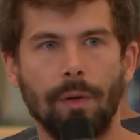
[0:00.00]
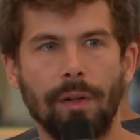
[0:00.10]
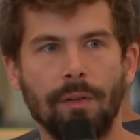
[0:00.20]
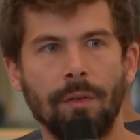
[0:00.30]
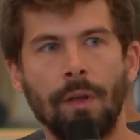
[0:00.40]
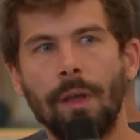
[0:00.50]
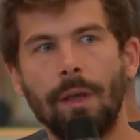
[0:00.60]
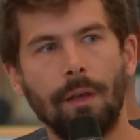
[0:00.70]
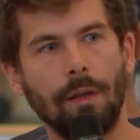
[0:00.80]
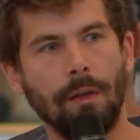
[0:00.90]
it.
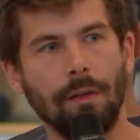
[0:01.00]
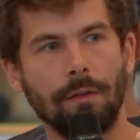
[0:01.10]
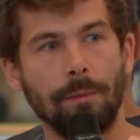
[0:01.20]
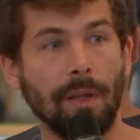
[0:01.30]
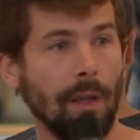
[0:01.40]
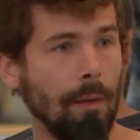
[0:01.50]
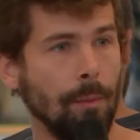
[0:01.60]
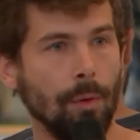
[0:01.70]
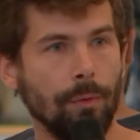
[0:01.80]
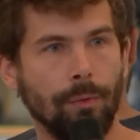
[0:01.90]
It's being
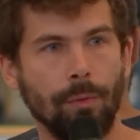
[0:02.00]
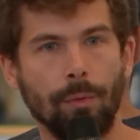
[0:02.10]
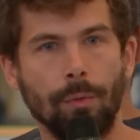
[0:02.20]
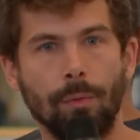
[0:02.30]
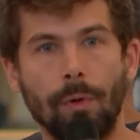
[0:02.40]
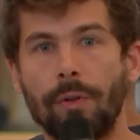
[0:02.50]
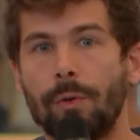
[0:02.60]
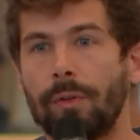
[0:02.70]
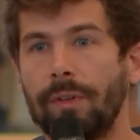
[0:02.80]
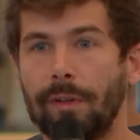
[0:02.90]
able to run
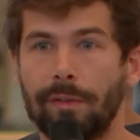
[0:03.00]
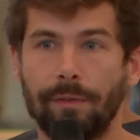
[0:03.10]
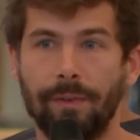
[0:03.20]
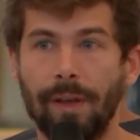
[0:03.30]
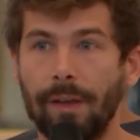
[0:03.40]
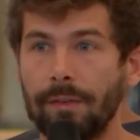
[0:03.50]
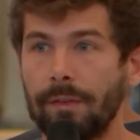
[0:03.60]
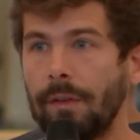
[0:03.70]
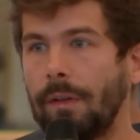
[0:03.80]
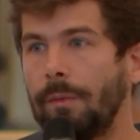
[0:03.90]
your test
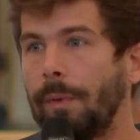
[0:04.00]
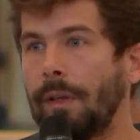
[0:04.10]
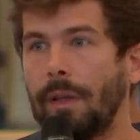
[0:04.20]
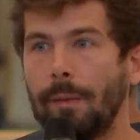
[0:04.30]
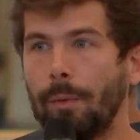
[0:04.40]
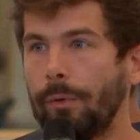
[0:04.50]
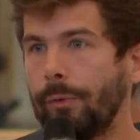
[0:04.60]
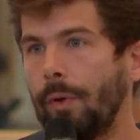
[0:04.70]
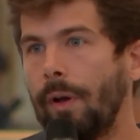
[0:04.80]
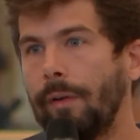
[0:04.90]
fast. It's being able
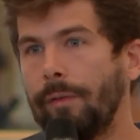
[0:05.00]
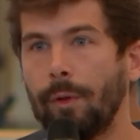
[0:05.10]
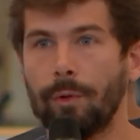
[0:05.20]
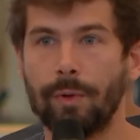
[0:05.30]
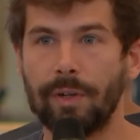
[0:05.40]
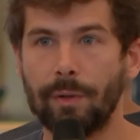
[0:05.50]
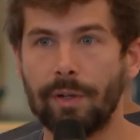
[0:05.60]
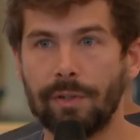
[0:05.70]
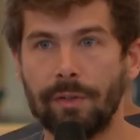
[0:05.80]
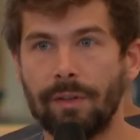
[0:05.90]
to have
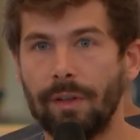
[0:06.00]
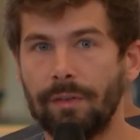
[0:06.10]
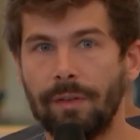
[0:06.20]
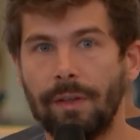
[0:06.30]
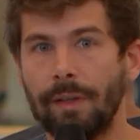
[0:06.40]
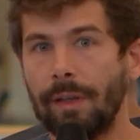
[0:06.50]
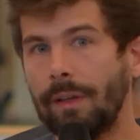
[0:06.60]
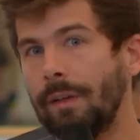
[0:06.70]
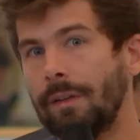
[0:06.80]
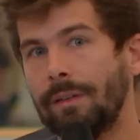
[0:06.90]
non-regression testing.
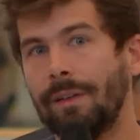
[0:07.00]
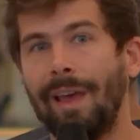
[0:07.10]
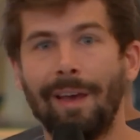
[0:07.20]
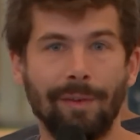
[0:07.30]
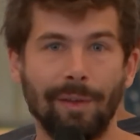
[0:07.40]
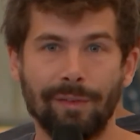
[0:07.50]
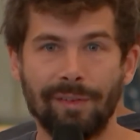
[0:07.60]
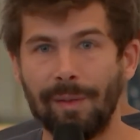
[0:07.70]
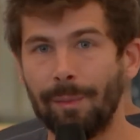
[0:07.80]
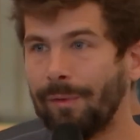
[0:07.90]
It's having a
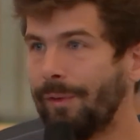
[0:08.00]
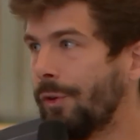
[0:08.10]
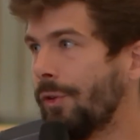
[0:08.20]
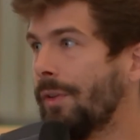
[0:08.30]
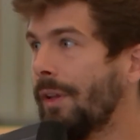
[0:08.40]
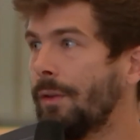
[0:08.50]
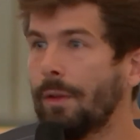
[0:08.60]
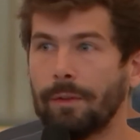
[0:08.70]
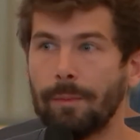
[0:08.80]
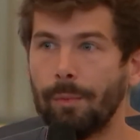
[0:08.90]
stable version that
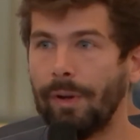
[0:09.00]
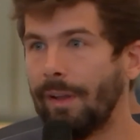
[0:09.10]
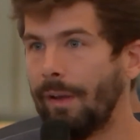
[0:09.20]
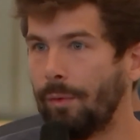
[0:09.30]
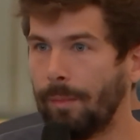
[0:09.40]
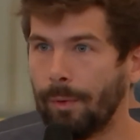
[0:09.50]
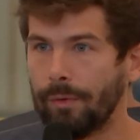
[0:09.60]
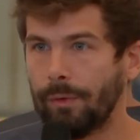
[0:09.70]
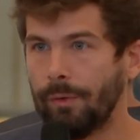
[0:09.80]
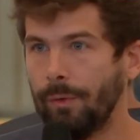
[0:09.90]
doesn't break every
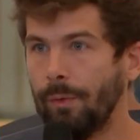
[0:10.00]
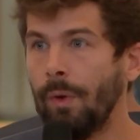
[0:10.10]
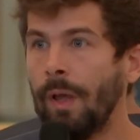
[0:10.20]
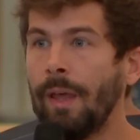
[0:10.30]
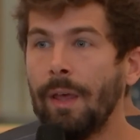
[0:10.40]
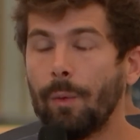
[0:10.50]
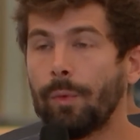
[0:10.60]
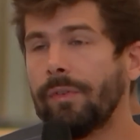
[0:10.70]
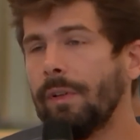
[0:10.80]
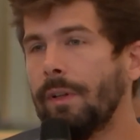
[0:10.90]
month or two.
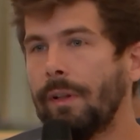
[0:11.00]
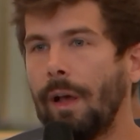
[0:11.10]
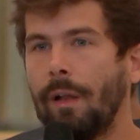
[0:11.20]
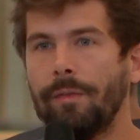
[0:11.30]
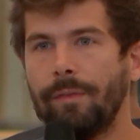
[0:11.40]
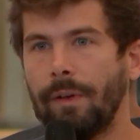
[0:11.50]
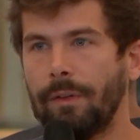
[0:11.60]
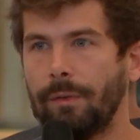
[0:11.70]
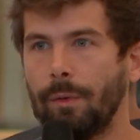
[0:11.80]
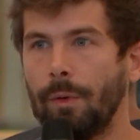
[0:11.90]
We're still in
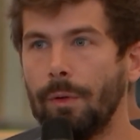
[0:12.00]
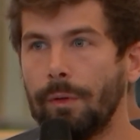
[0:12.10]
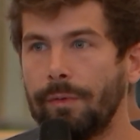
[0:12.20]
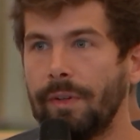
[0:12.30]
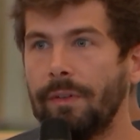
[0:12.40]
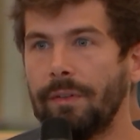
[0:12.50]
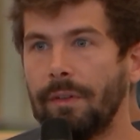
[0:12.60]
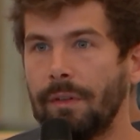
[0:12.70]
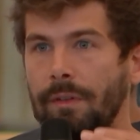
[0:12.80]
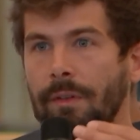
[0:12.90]
alpha, so all of this
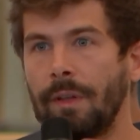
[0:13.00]
is